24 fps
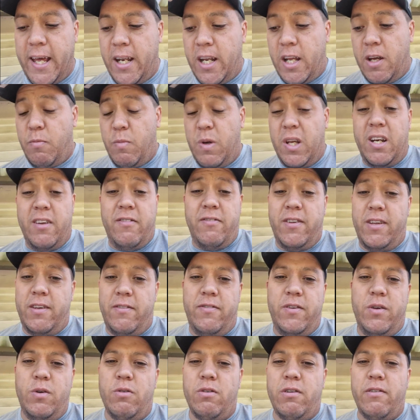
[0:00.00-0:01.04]
I mean, if
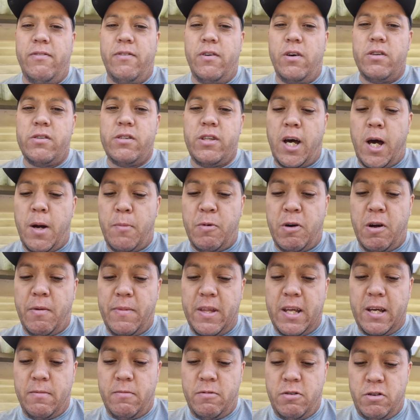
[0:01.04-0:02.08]
you were a first timer up
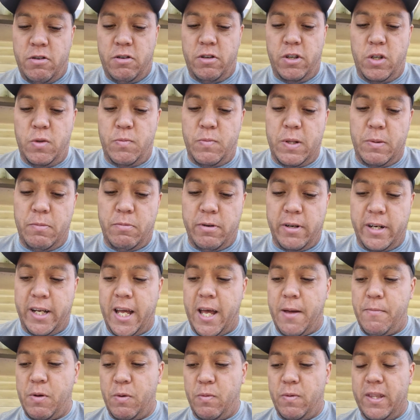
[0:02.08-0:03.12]
there, I'm sure you'd be pretty
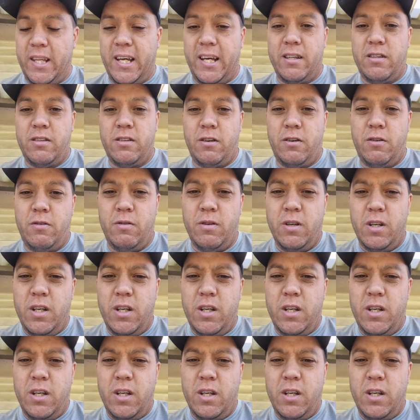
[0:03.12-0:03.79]
happy with that too.